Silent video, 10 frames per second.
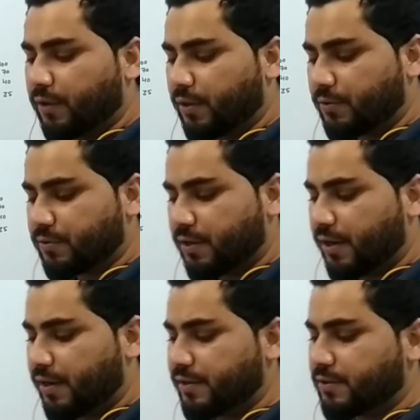volcanoes in
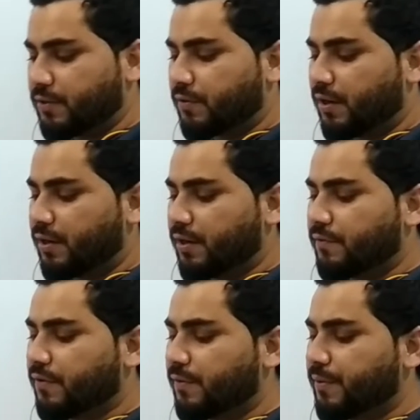Andes, over 100
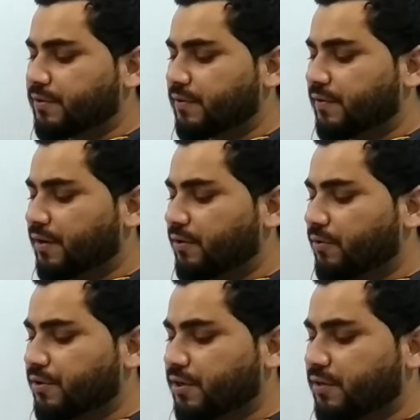in Philippines, 17 in
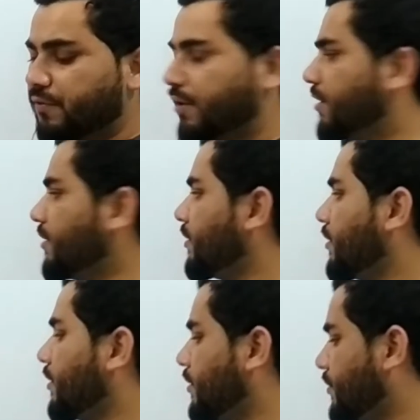Indonesia, and 14 in
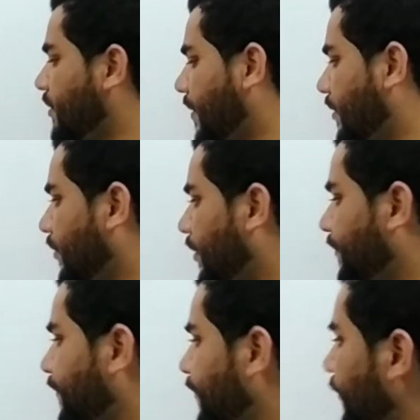Japan. Okay,